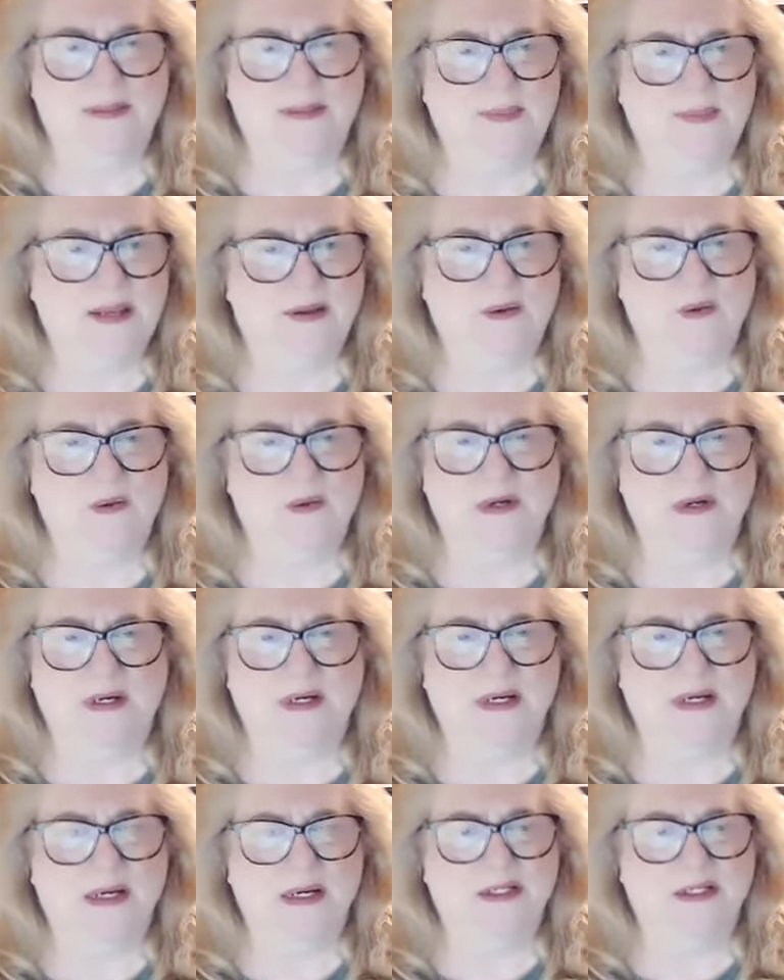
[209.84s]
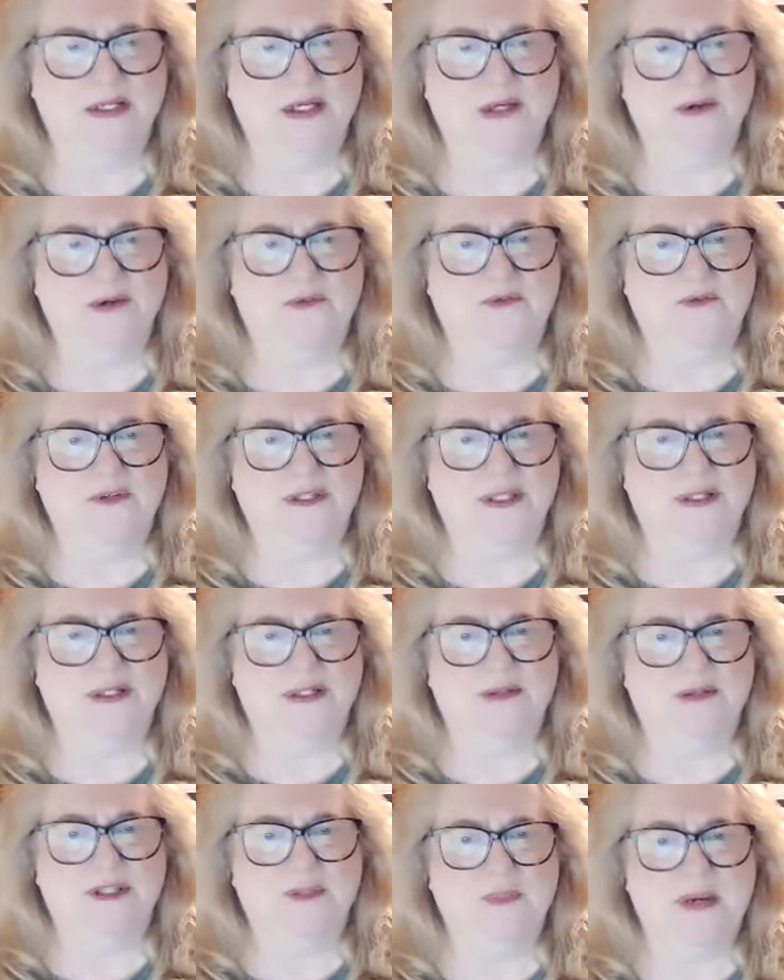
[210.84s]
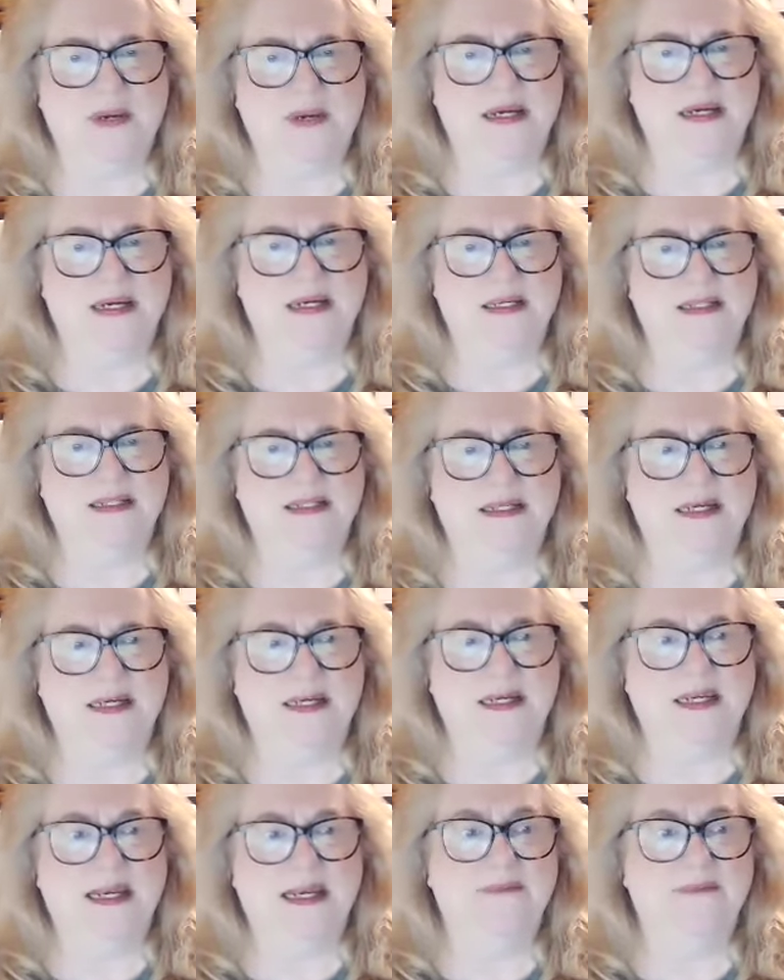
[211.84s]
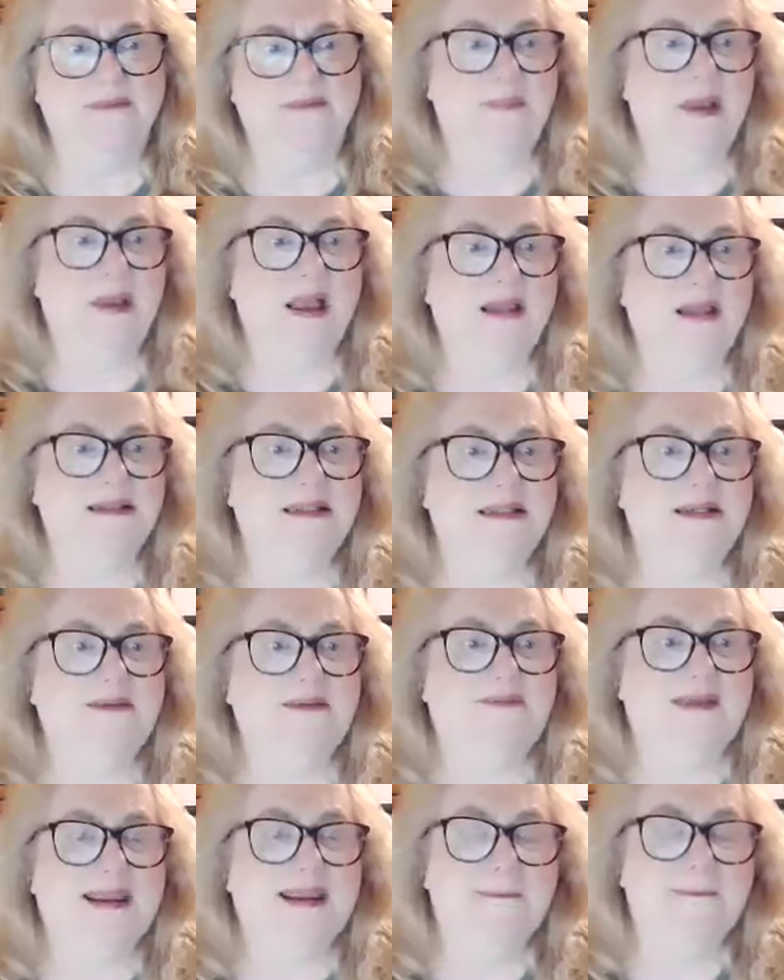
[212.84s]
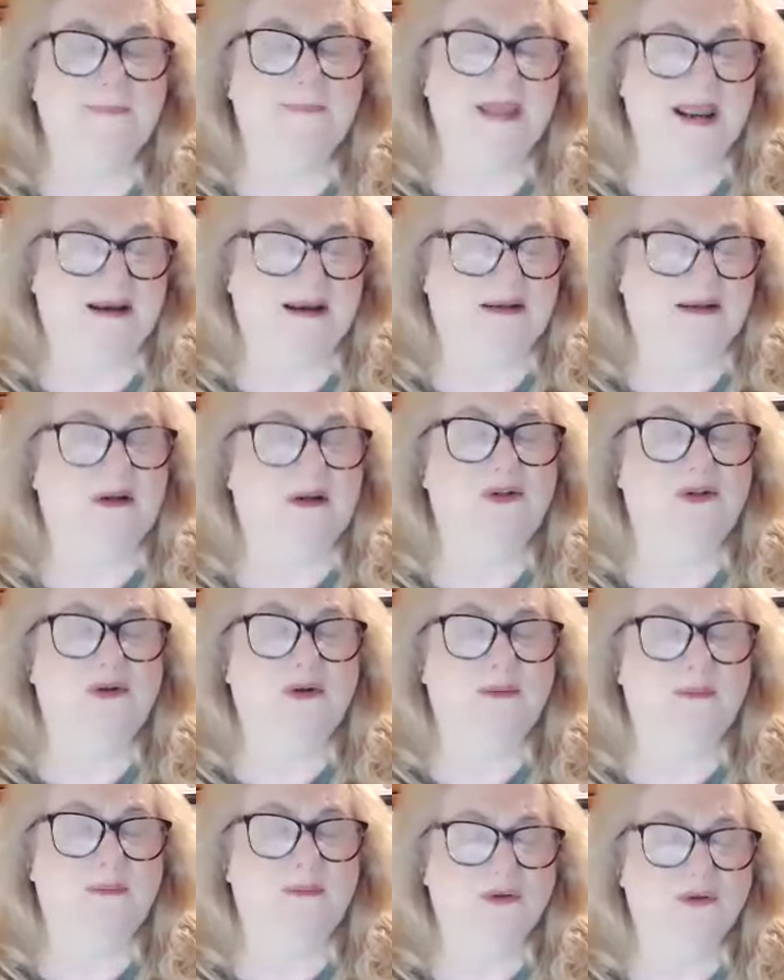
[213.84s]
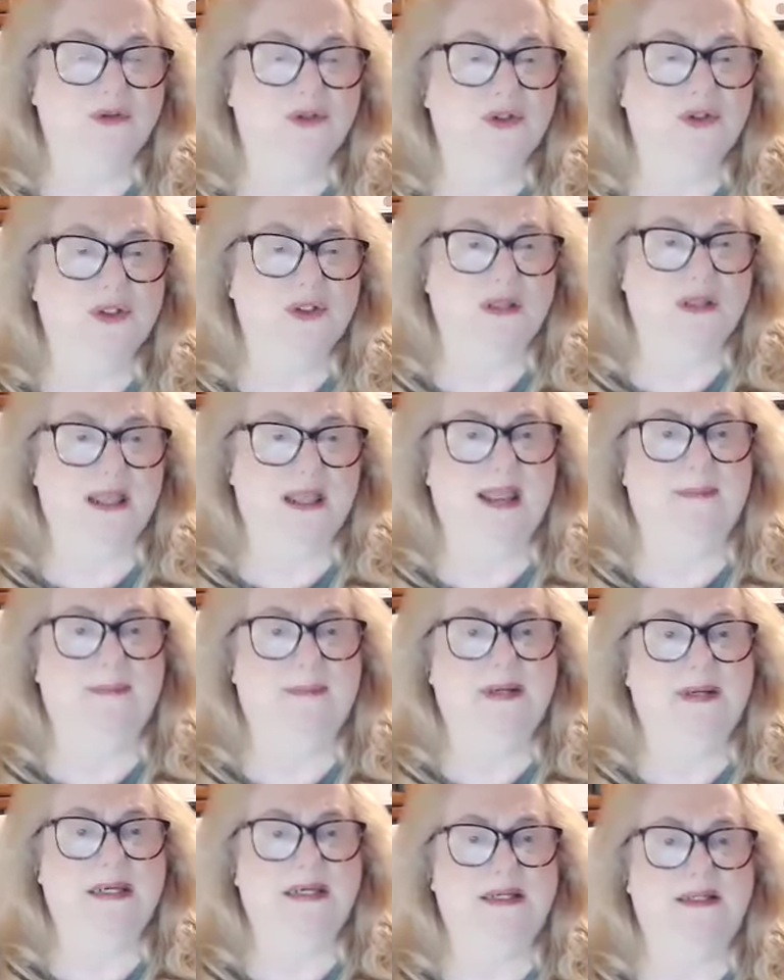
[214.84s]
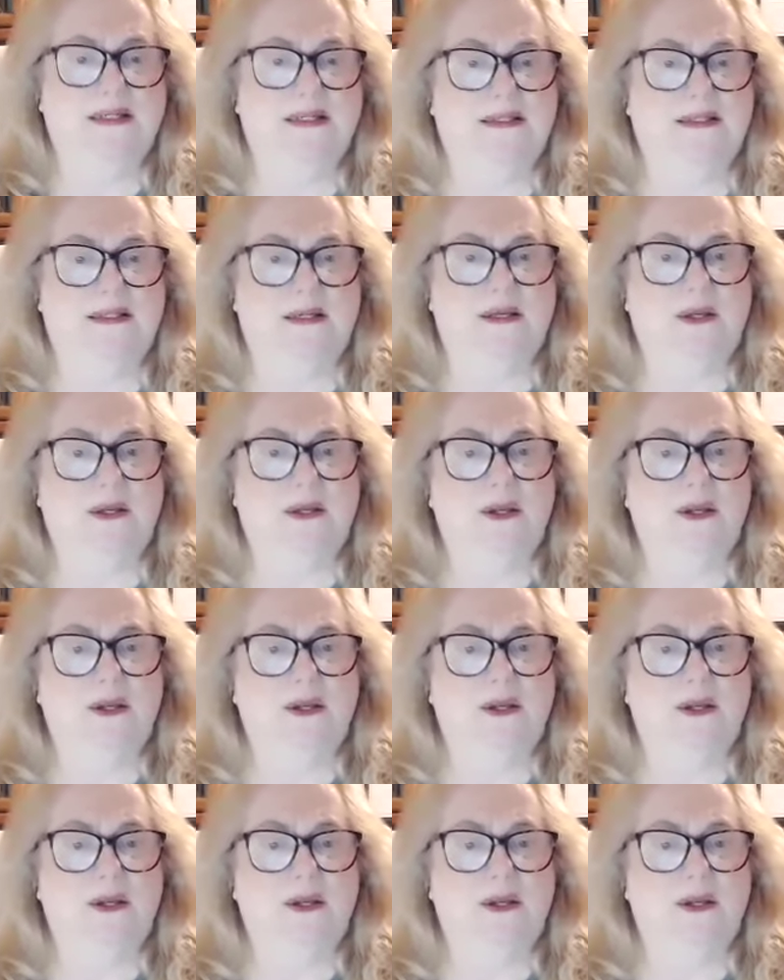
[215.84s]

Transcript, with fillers: about organizing your physical space. It can have a positive impact on your emotional happiness.